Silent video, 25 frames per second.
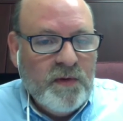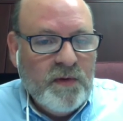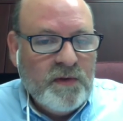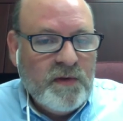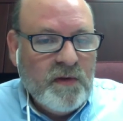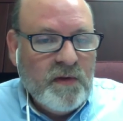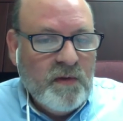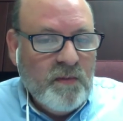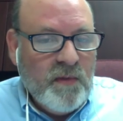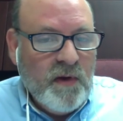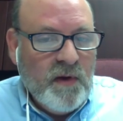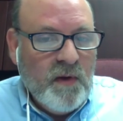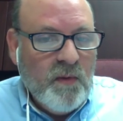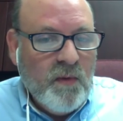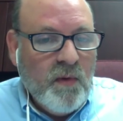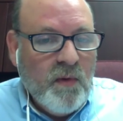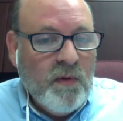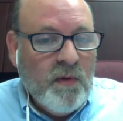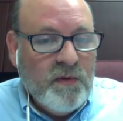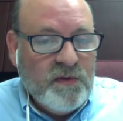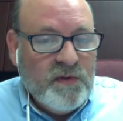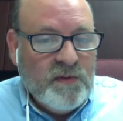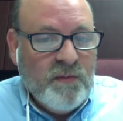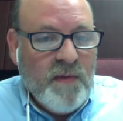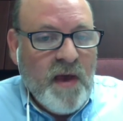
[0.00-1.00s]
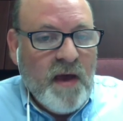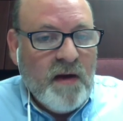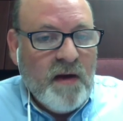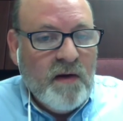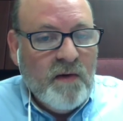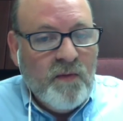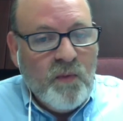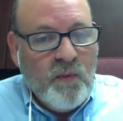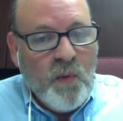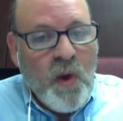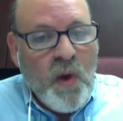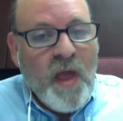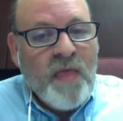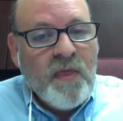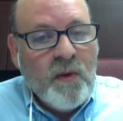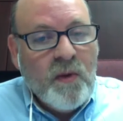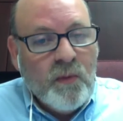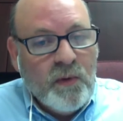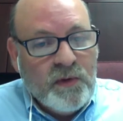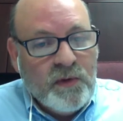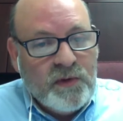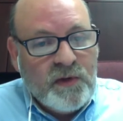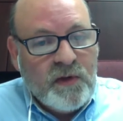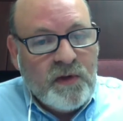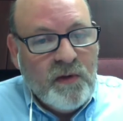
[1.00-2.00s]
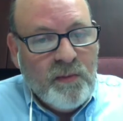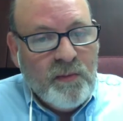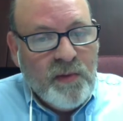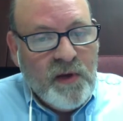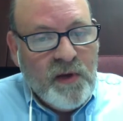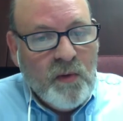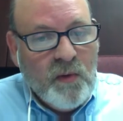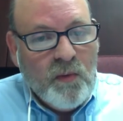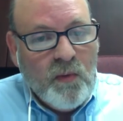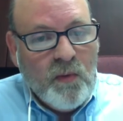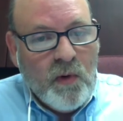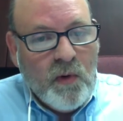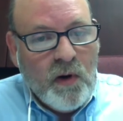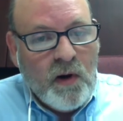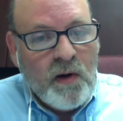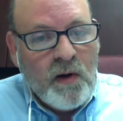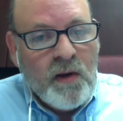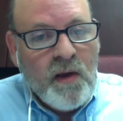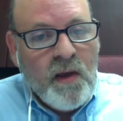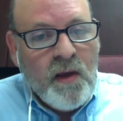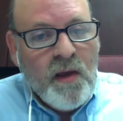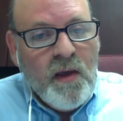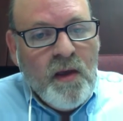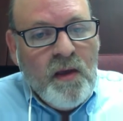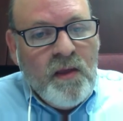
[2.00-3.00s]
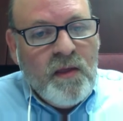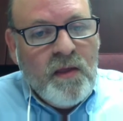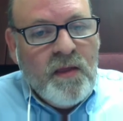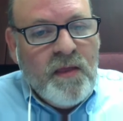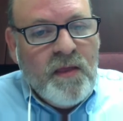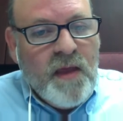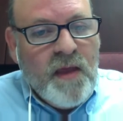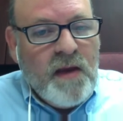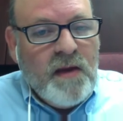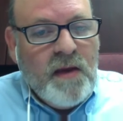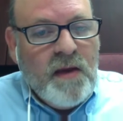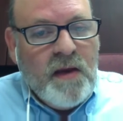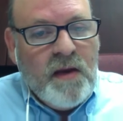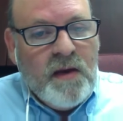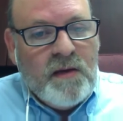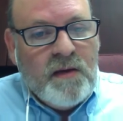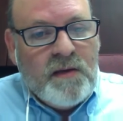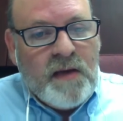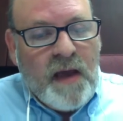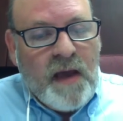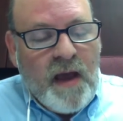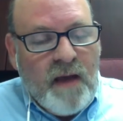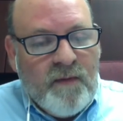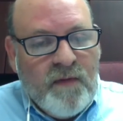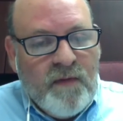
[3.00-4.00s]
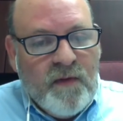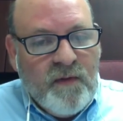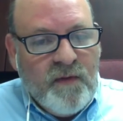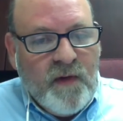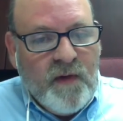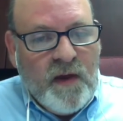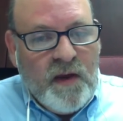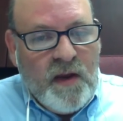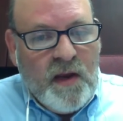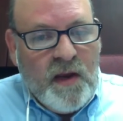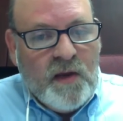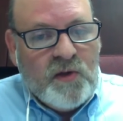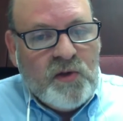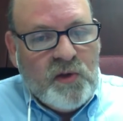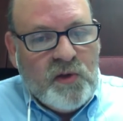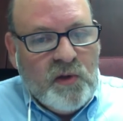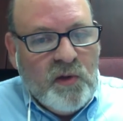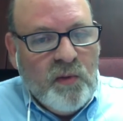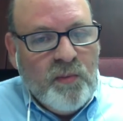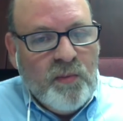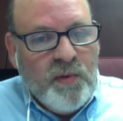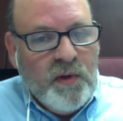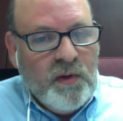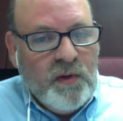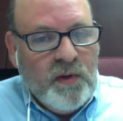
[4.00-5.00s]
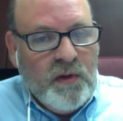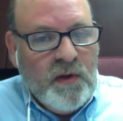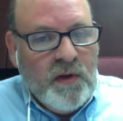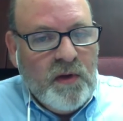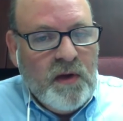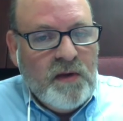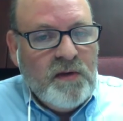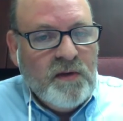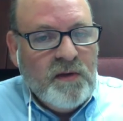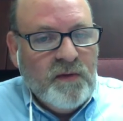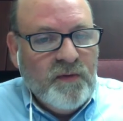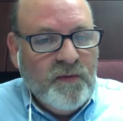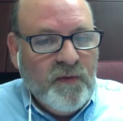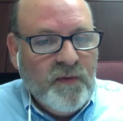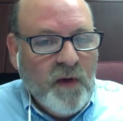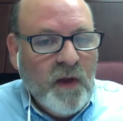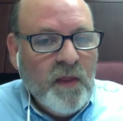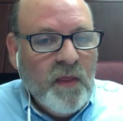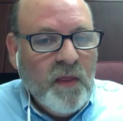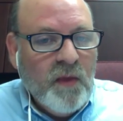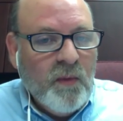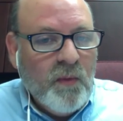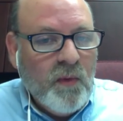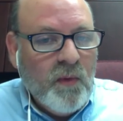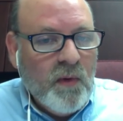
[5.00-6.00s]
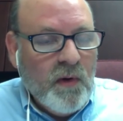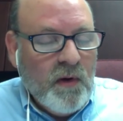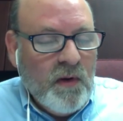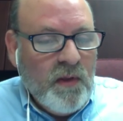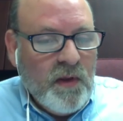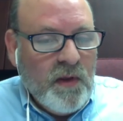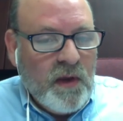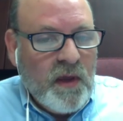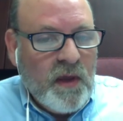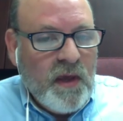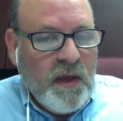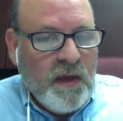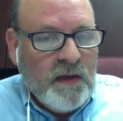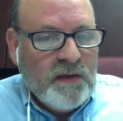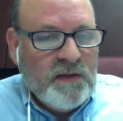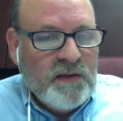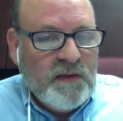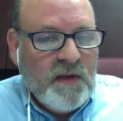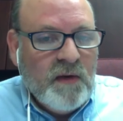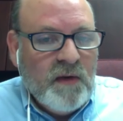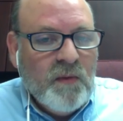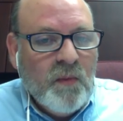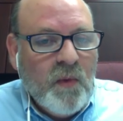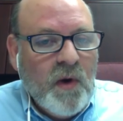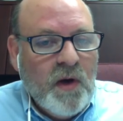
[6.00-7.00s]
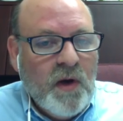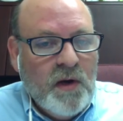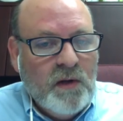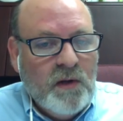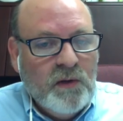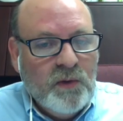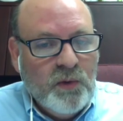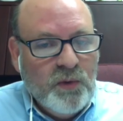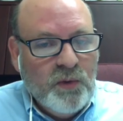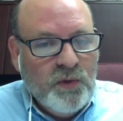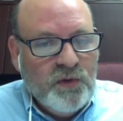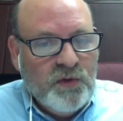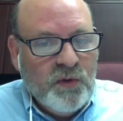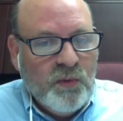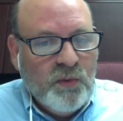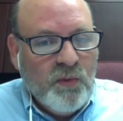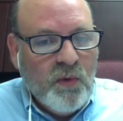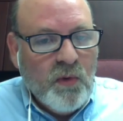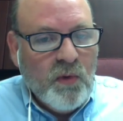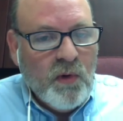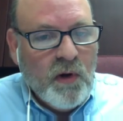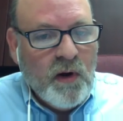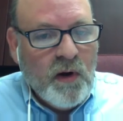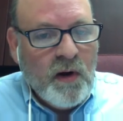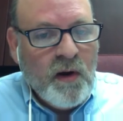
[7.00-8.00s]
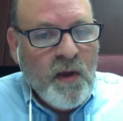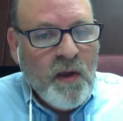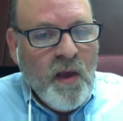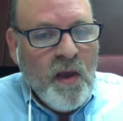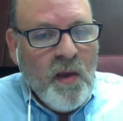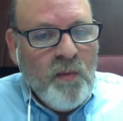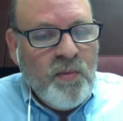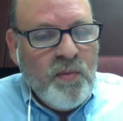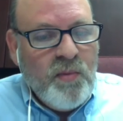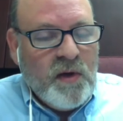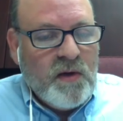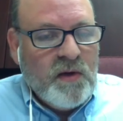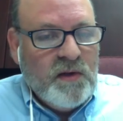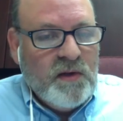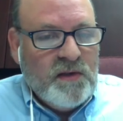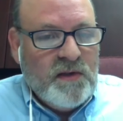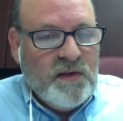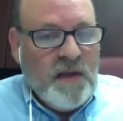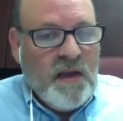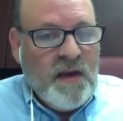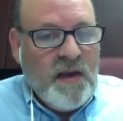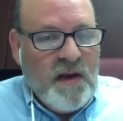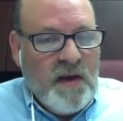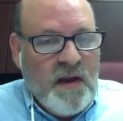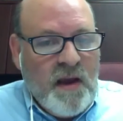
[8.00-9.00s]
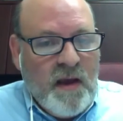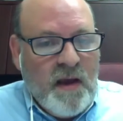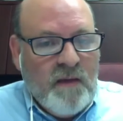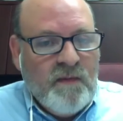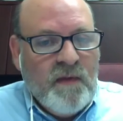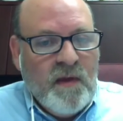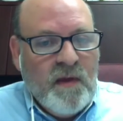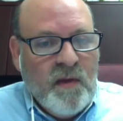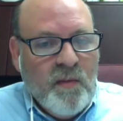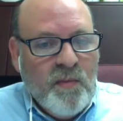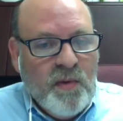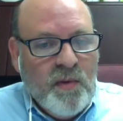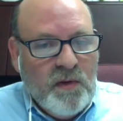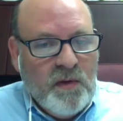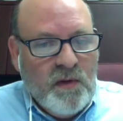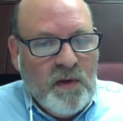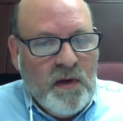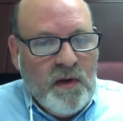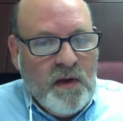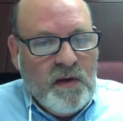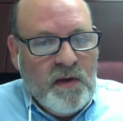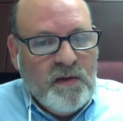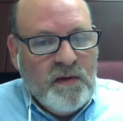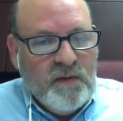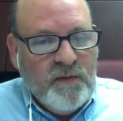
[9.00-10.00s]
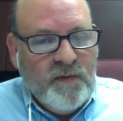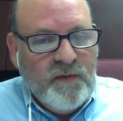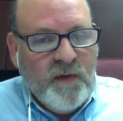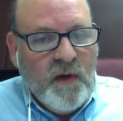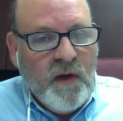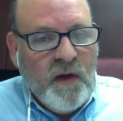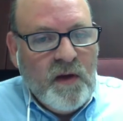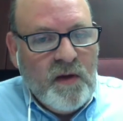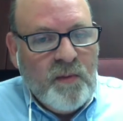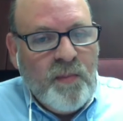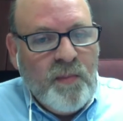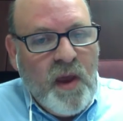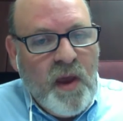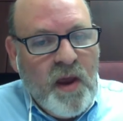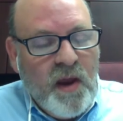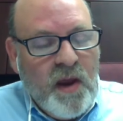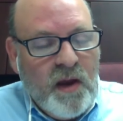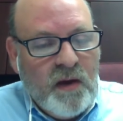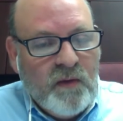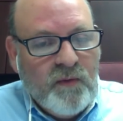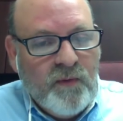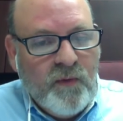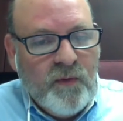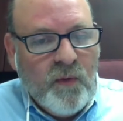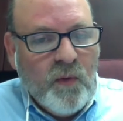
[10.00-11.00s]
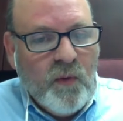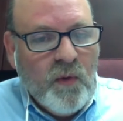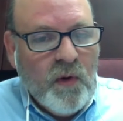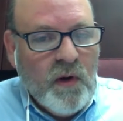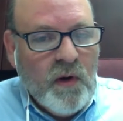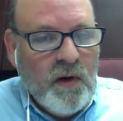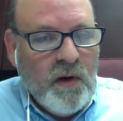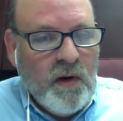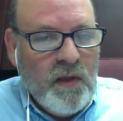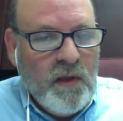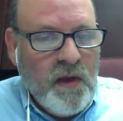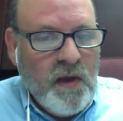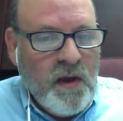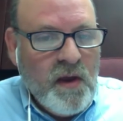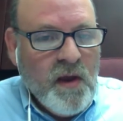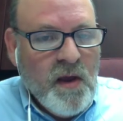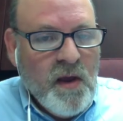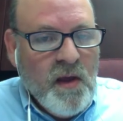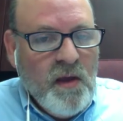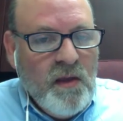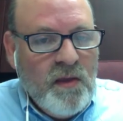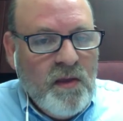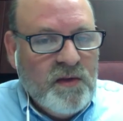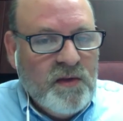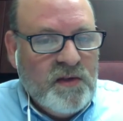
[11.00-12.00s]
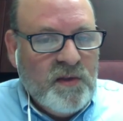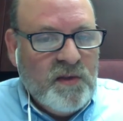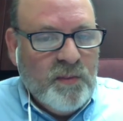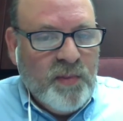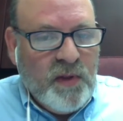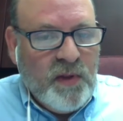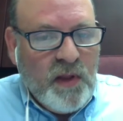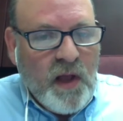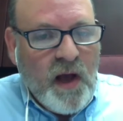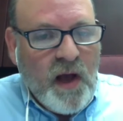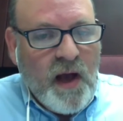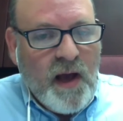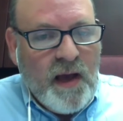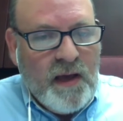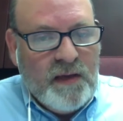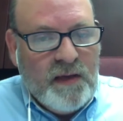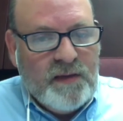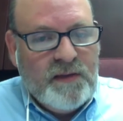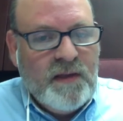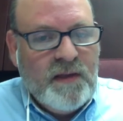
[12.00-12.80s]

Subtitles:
going to be a war, it was a matter of when there was going to be a war, they needed to have the financial ability to fund the war. And the kings didn't want to lose a war because they didn't have the ability to fund paying for the supplies, the